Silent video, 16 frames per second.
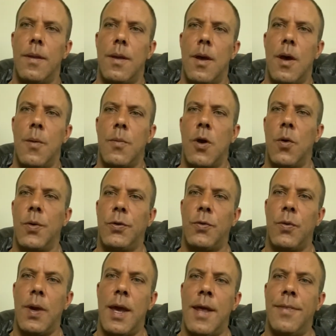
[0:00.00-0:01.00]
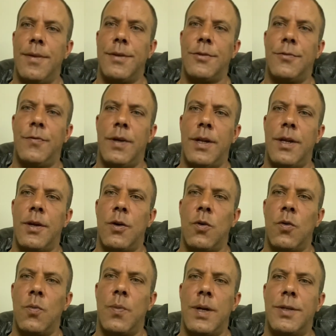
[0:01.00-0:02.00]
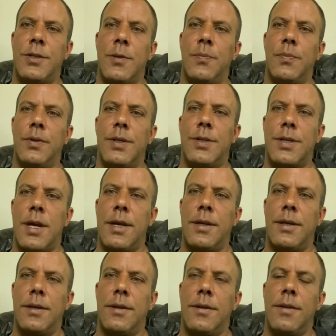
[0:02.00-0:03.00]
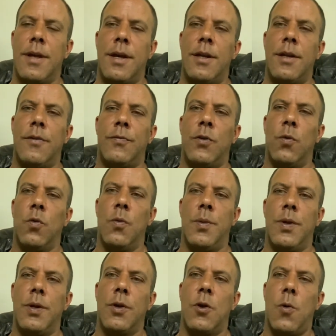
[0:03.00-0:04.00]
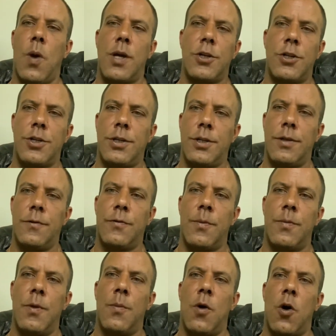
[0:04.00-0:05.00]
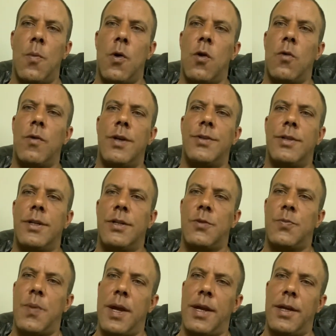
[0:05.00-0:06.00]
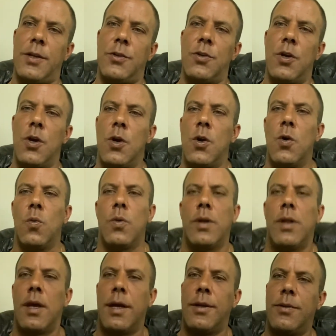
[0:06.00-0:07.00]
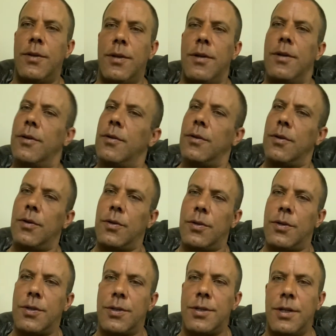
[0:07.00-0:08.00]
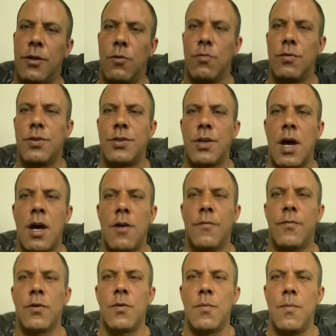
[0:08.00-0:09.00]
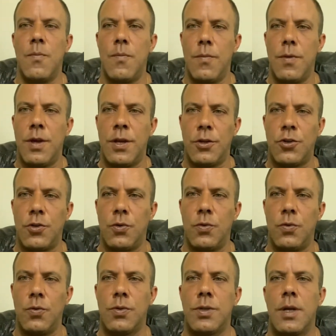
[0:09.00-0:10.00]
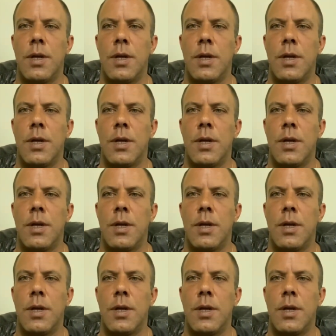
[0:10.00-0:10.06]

I'm going to end this video by simply saying that if the woman in question from the Marlboro Residence page would like to still resolve her issues,